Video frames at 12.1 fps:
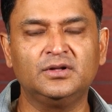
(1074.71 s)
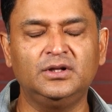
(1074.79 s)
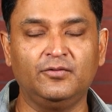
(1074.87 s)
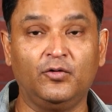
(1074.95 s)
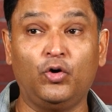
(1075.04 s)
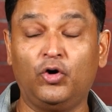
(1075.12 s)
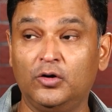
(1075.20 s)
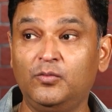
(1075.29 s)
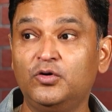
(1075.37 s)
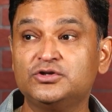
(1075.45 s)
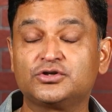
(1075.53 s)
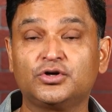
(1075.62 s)
There were
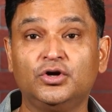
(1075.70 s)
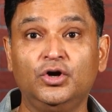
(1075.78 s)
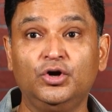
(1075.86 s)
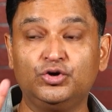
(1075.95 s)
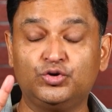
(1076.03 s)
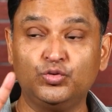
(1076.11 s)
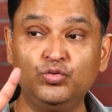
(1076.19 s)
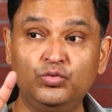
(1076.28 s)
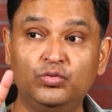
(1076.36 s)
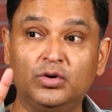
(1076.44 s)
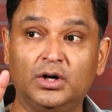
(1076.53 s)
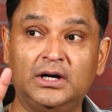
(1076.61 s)
almost
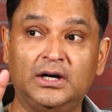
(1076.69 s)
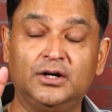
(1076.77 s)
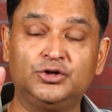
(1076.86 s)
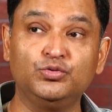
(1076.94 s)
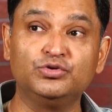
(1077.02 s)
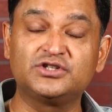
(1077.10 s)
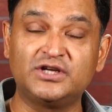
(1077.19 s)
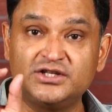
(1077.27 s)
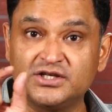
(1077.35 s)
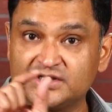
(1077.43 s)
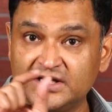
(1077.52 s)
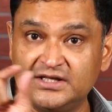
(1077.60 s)
two
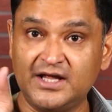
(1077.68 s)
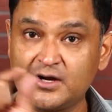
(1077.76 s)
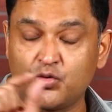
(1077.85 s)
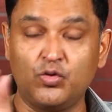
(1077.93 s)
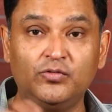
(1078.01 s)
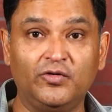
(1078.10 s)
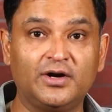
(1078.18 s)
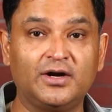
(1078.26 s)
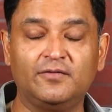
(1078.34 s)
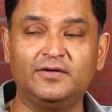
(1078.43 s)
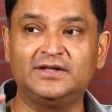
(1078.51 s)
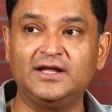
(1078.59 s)
stages in that Cold War
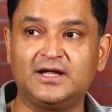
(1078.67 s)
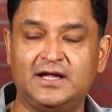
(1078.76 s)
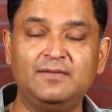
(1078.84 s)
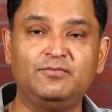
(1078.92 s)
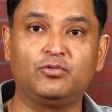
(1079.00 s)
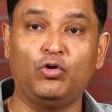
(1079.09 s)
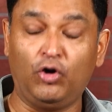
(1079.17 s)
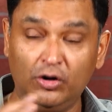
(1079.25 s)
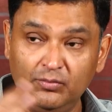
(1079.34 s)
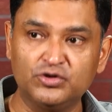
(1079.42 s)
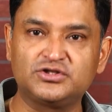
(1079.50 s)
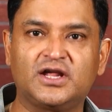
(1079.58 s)
era where they
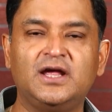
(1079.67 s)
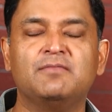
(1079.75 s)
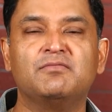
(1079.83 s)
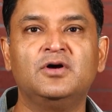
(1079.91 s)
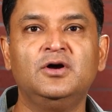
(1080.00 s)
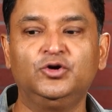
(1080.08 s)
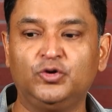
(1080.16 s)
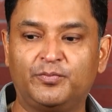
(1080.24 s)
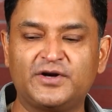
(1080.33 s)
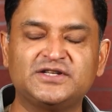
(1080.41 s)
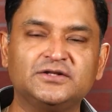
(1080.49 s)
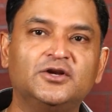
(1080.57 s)
almost came to
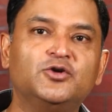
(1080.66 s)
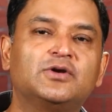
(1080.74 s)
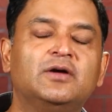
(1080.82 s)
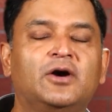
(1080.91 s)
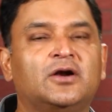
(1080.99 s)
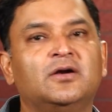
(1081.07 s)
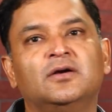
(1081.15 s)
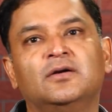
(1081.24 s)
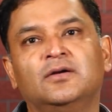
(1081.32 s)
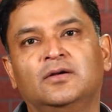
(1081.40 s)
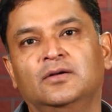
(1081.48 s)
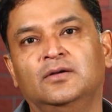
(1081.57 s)
pressing the nuclear button.
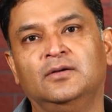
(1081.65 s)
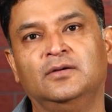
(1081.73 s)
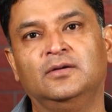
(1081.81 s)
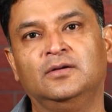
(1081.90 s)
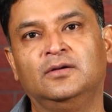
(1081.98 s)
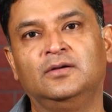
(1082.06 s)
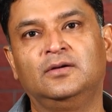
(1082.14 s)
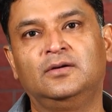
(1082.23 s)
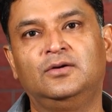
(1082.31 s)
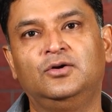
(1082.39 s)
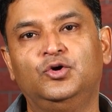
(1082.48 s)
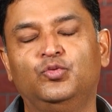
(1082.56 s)

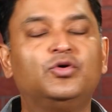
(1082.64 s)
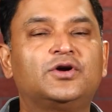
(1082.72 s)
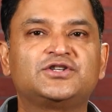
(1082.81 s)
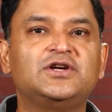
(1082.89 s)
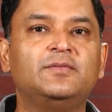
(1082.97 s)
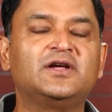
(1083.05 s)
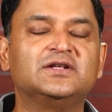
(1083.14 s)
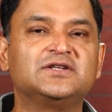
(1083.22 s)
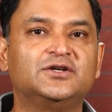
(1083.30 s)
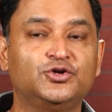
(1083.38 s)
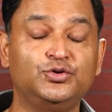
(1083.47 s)
Won't Russia be concerned?